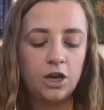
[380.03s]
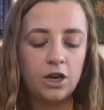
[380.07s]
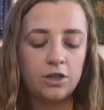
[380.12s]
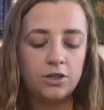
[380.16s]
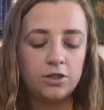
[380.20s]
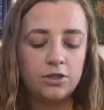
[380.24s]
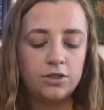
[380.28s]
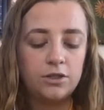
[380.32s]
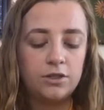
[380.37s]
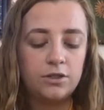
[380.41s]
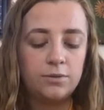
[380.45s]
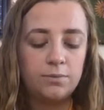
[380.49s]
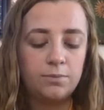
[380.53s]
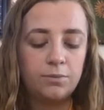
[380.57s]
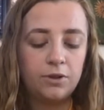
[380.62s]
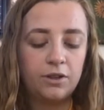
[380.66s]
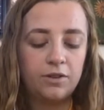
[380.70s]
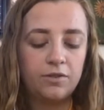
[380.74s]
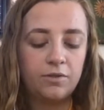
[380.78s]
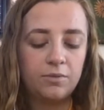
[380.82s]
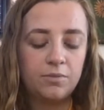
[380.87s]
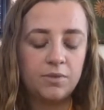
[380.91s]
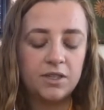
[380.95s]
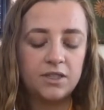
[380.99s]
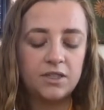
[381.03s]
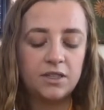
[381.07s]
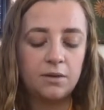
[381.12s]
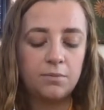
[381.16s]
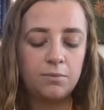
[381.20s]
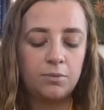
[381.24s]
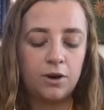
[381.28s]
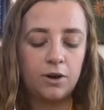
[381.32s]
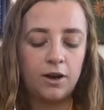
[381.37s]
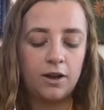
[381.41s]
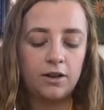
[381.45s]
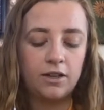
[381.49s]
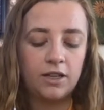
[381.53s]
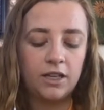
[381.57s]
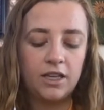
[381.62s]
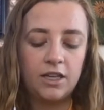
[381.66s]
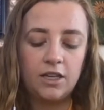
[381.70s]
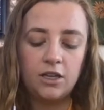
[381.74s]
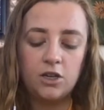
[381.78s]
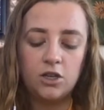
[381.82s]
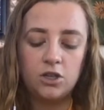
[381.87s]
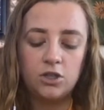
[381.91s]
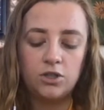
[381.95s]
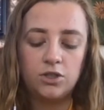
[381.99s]
Yes, Polyphemus said
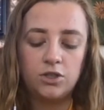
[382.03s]
proudly.